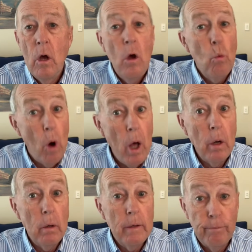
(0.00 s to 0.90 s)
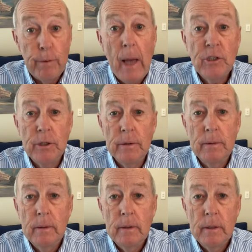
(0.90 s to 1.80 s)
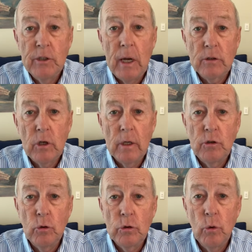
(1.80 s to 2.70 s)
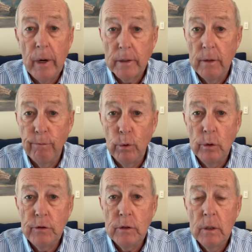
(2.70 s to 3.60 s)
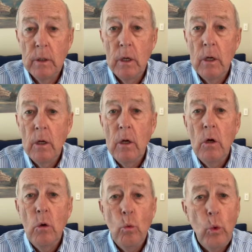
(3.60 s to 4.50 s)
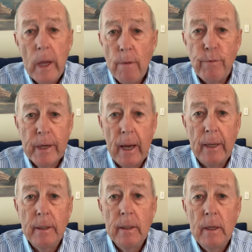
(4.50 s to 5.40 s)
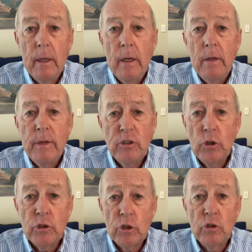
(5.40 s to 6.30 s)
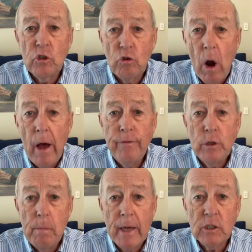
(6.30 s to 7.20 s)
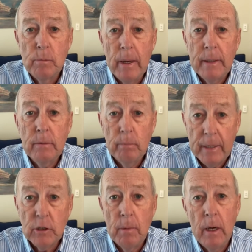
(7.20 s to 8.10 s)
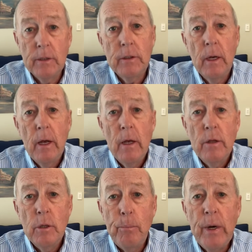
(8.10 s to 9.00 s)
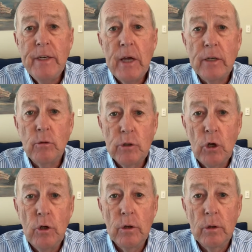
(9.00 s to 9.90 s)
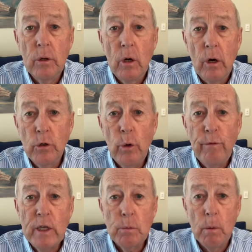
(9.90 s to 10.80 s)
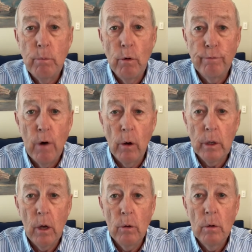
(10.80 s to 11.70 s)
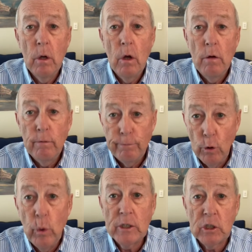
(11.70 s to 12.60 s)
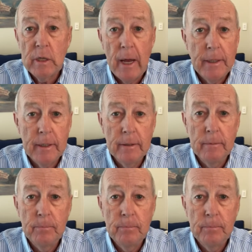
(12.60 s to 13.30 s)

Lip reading: While inflation is outside your direct influence, we advocate that you should strive to maximise the pre-tax return on your investment portfolio for risk taken.